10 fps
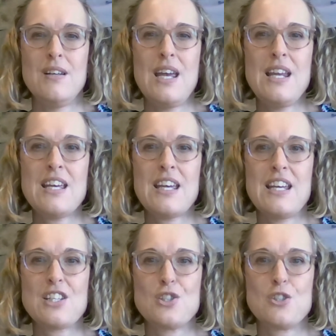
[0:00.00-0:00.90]
Any
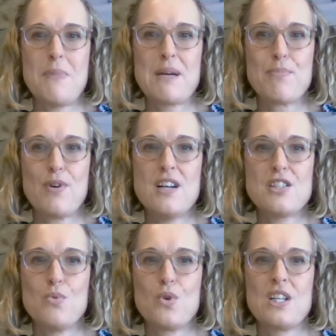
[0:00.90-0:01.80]
connections you make prior
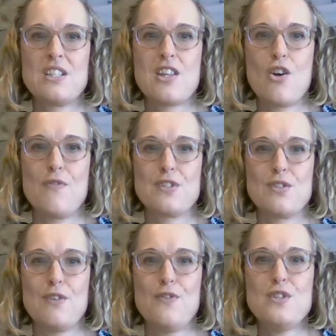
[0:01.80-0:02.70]
to walking into the office on
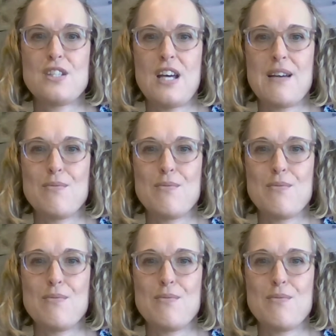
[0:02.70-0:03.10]
the first day